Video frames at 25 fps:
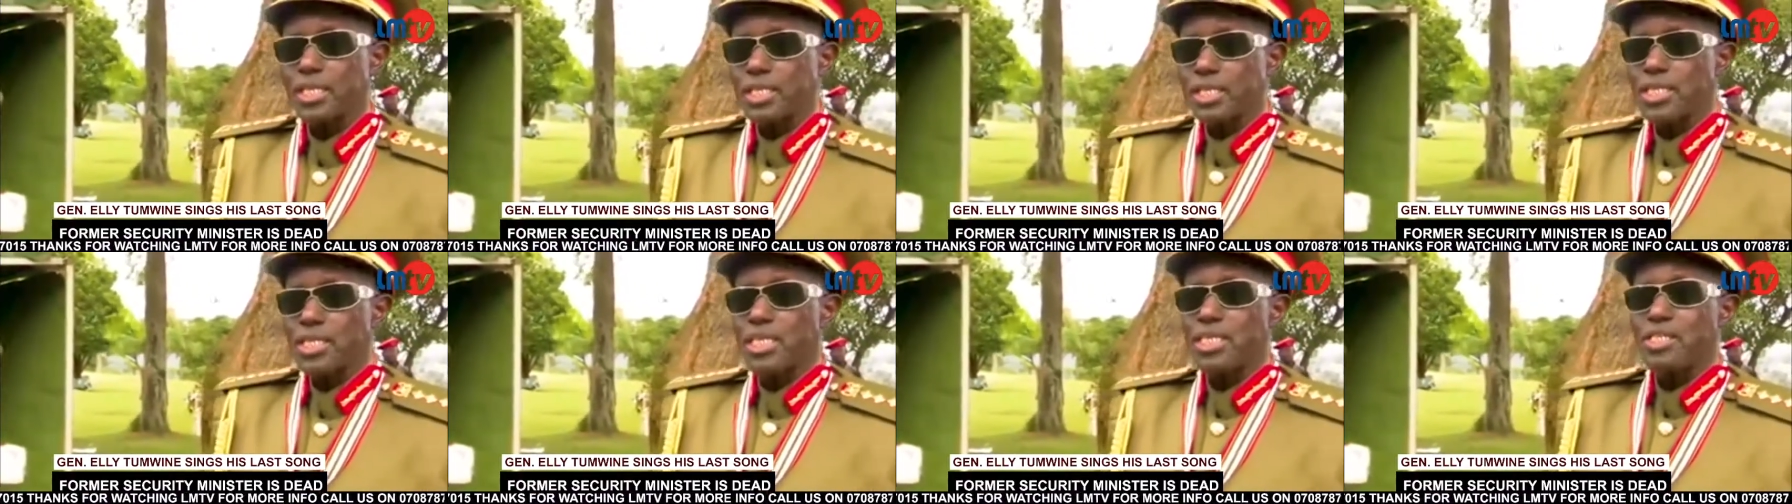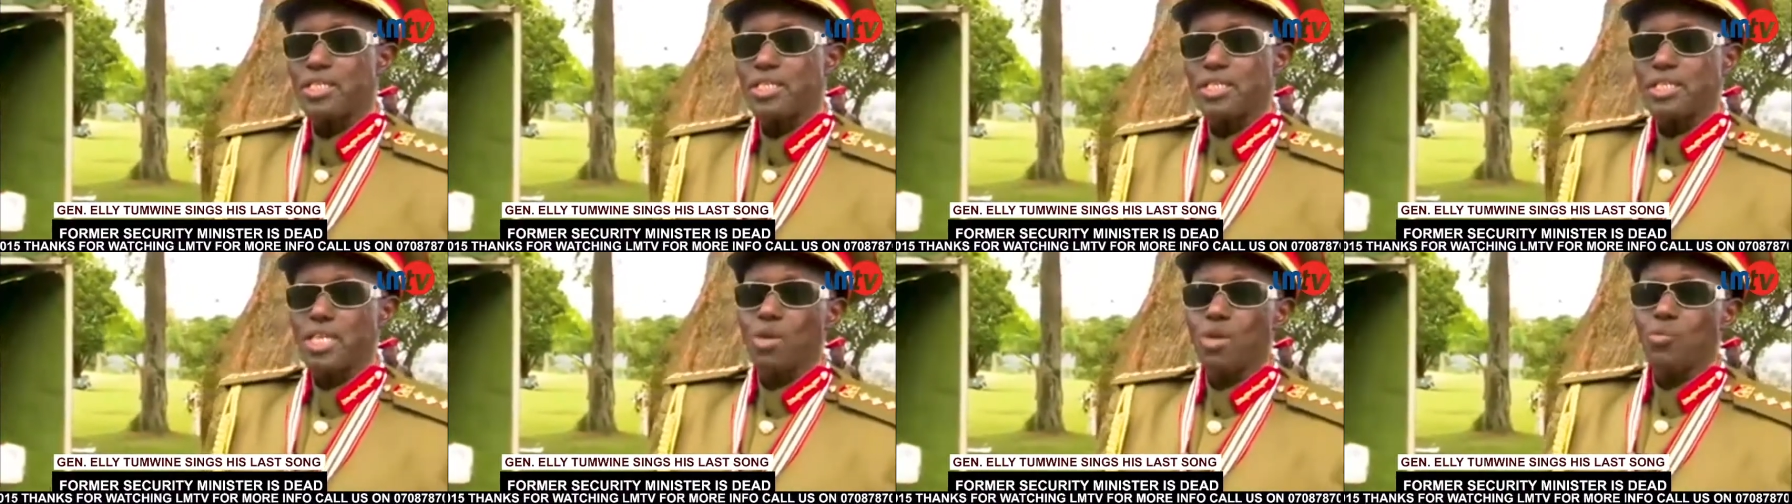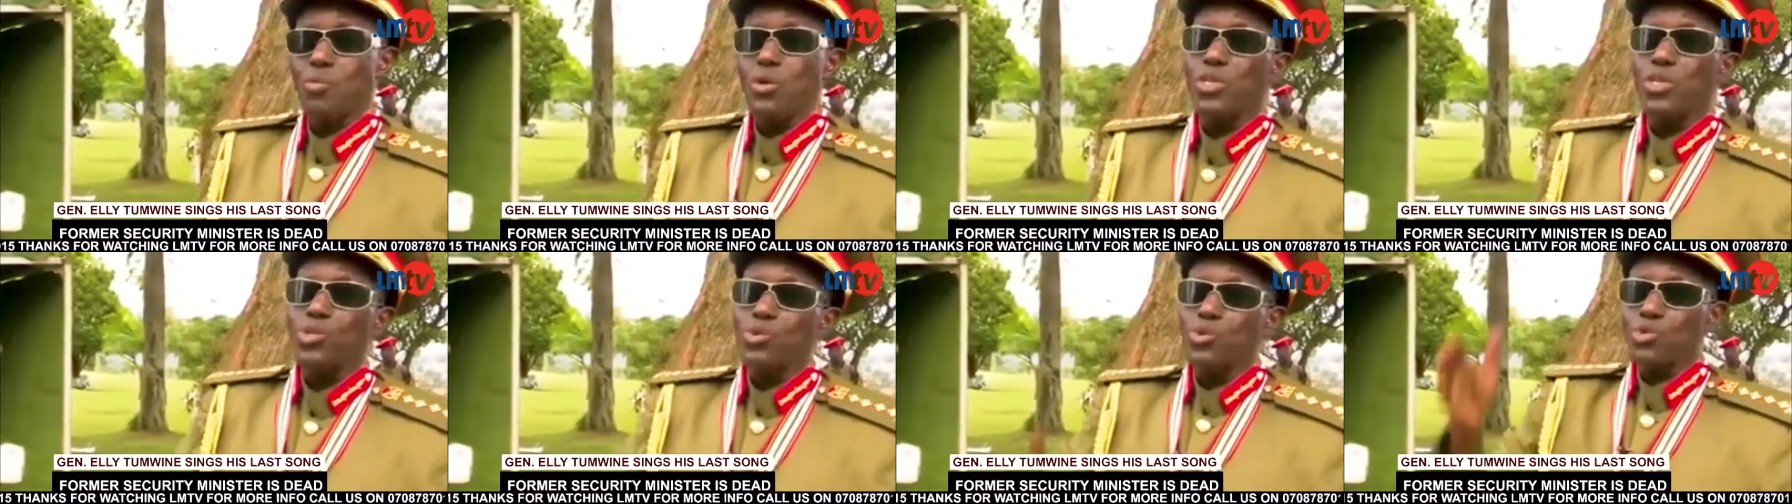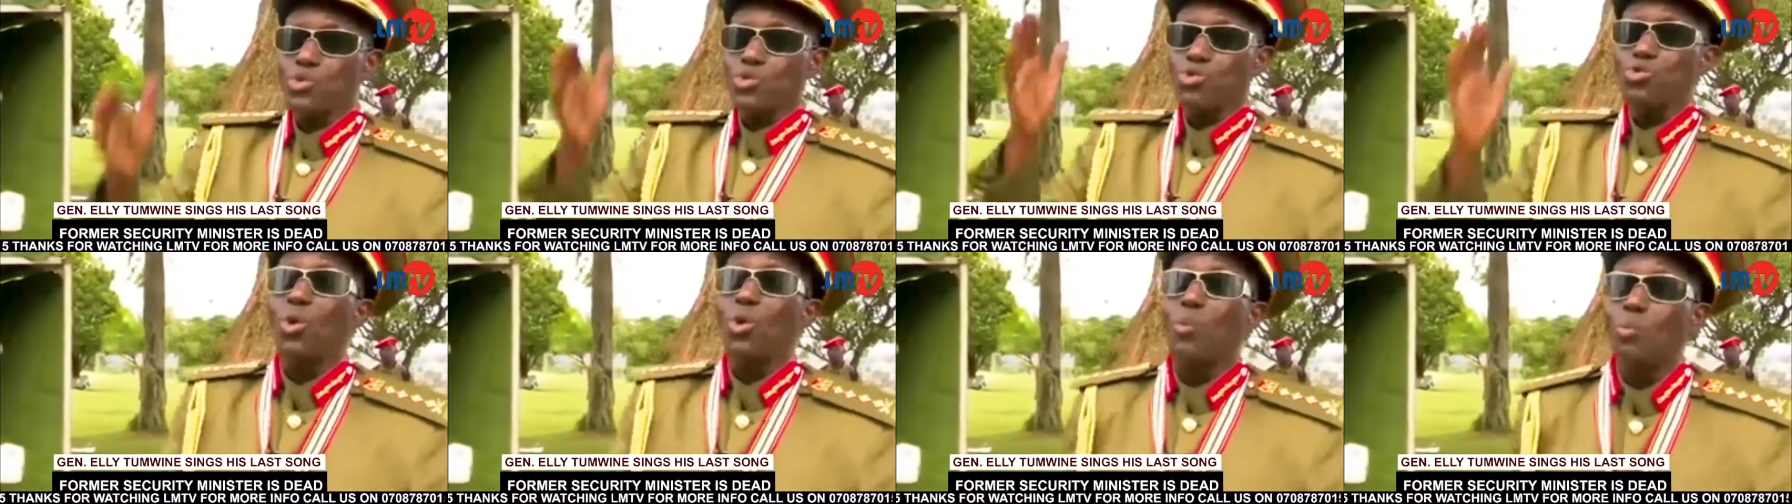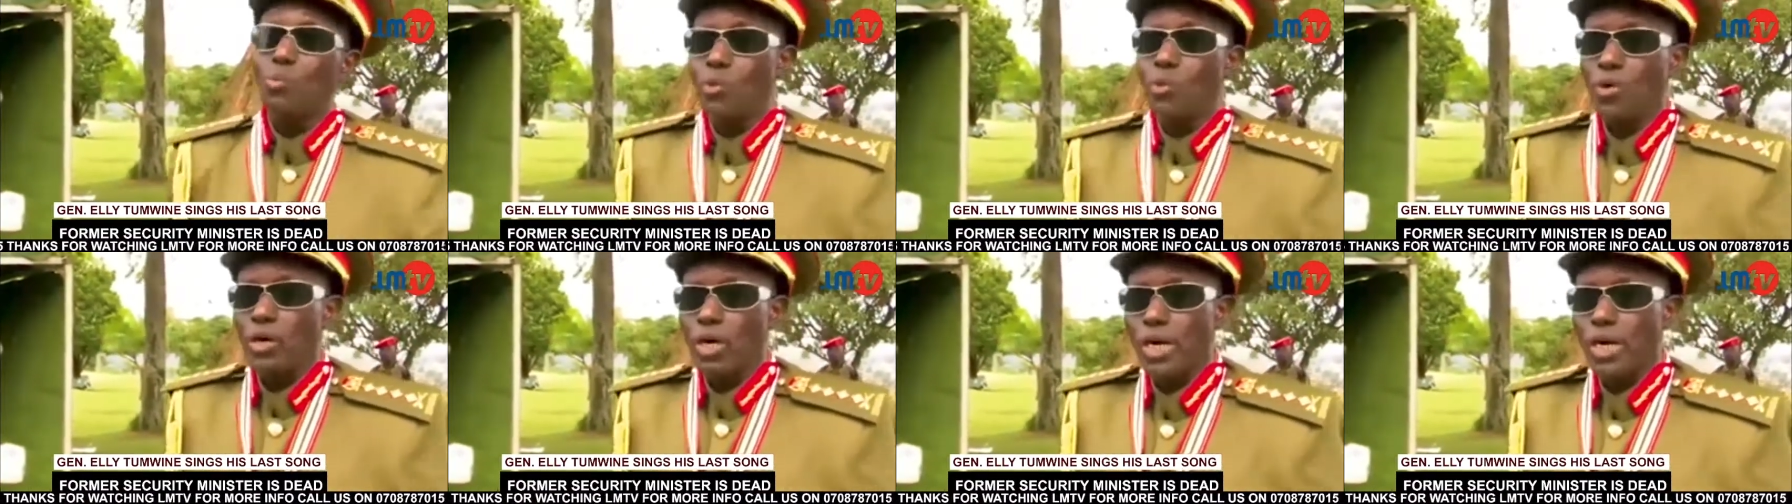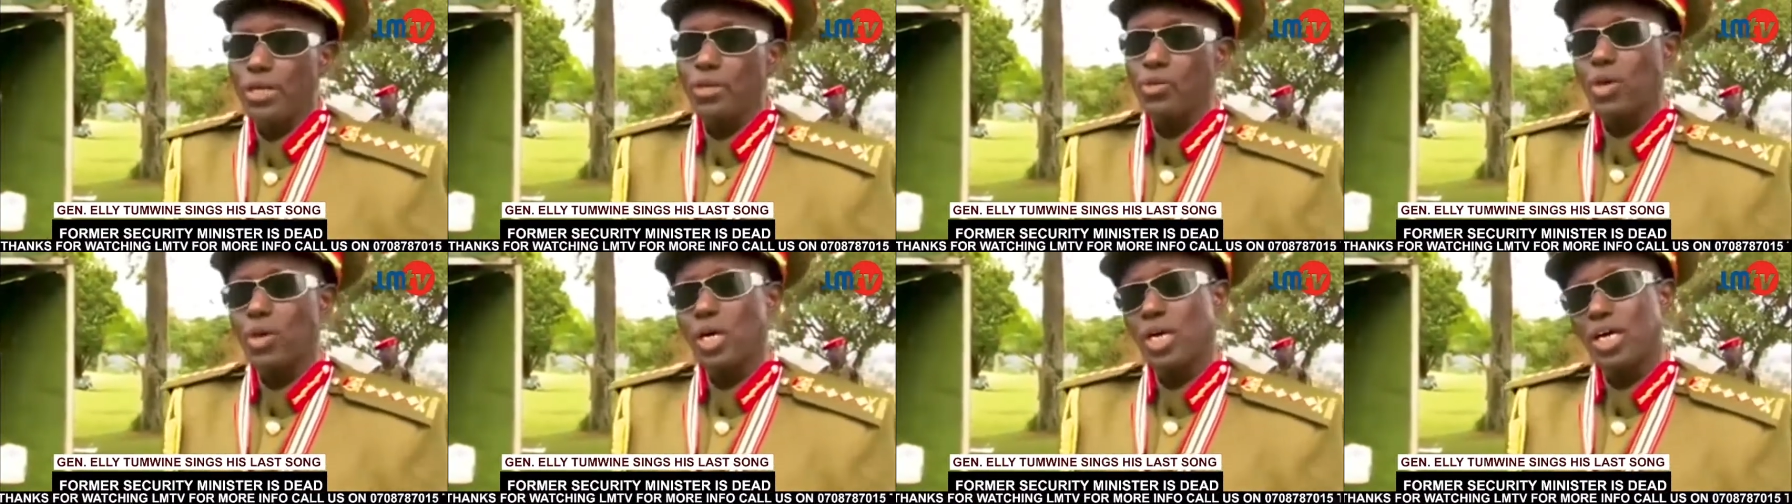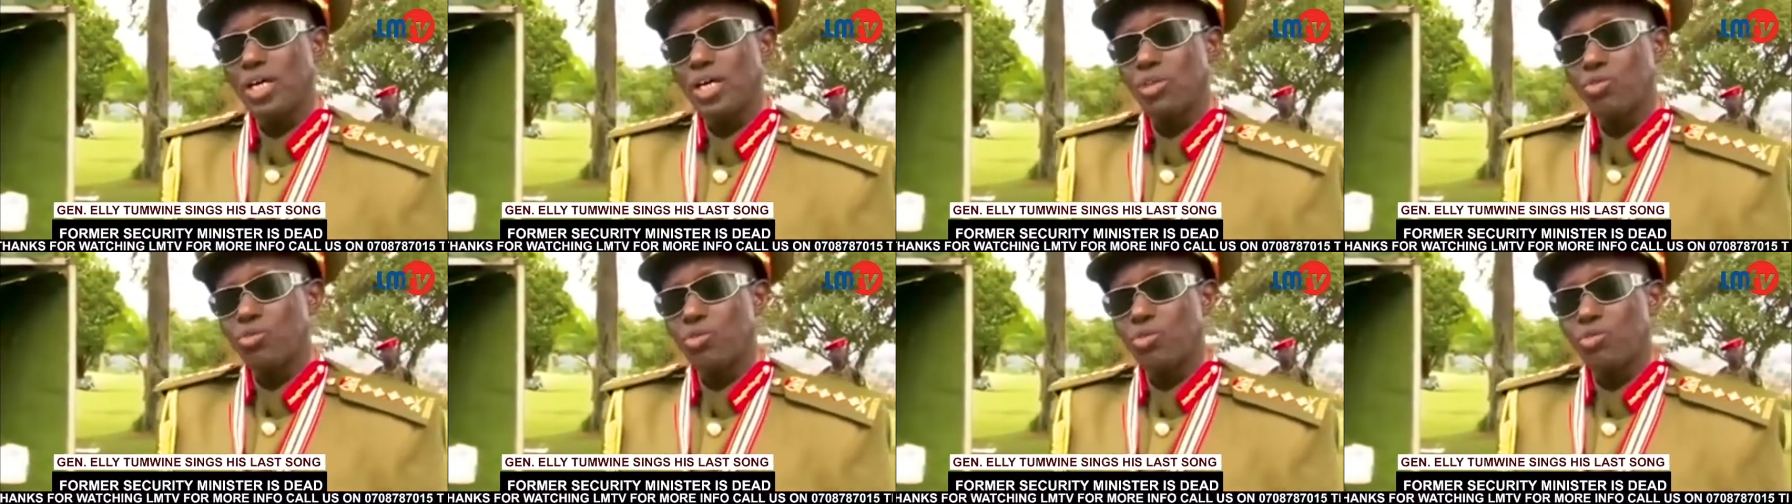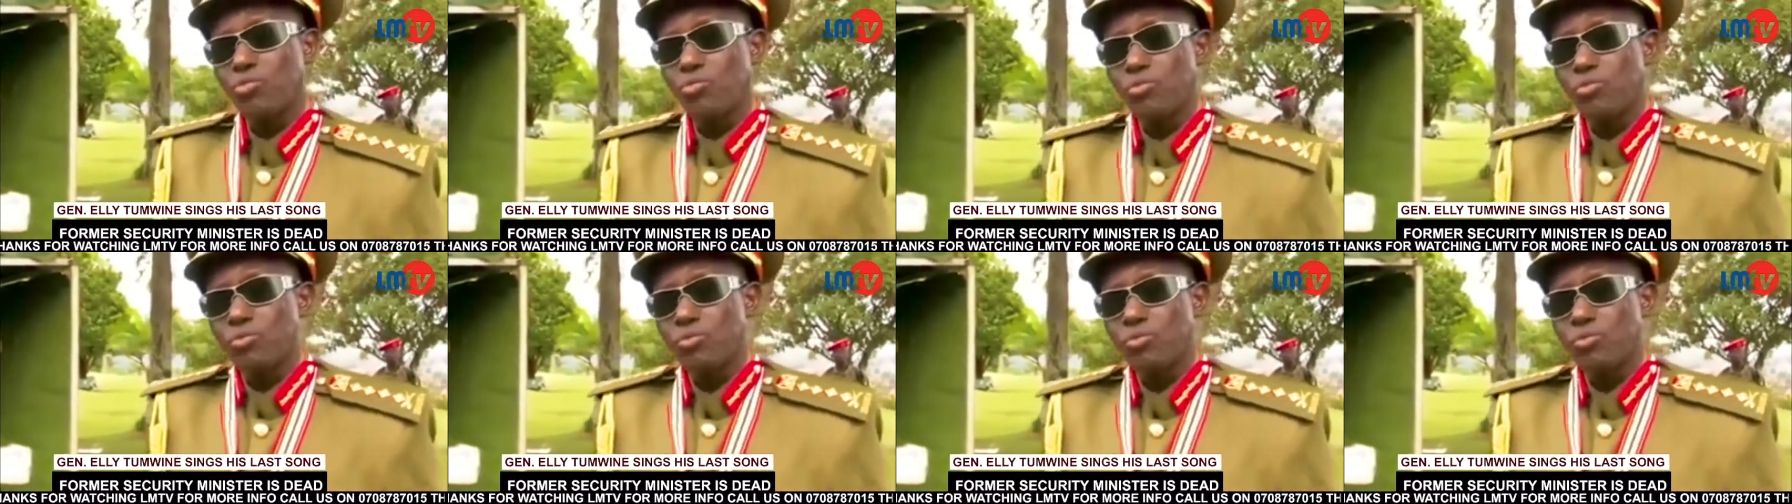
there is a time when you stop and you are cut off.